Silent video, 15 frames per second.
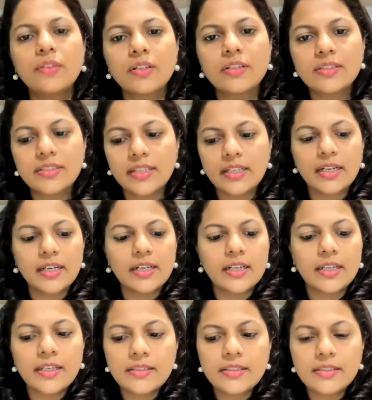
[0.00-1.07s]
first
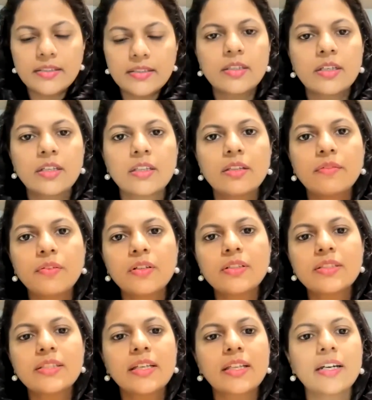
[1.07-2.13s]
secret is the
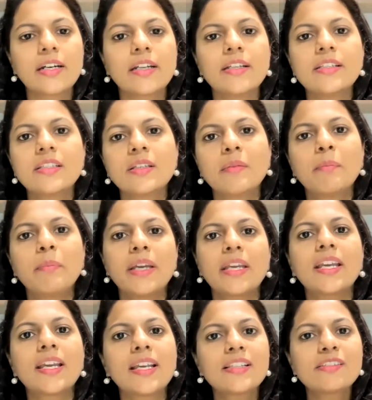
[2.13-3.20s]
first secret is
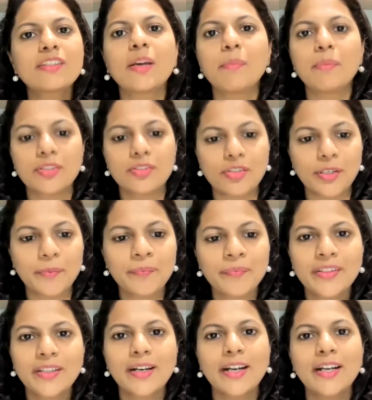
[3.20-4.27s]
baking is chemistry
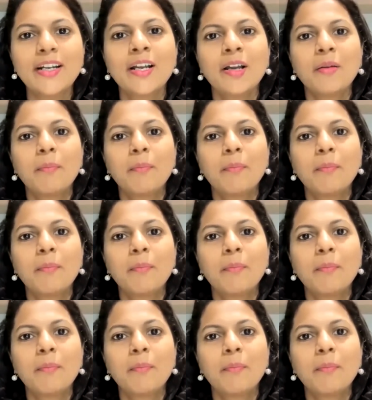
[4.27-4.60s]
right